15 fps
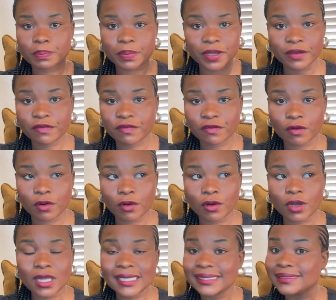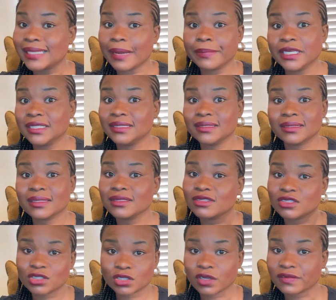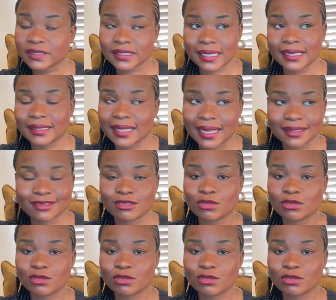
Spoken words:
pay for damages, stuff like that.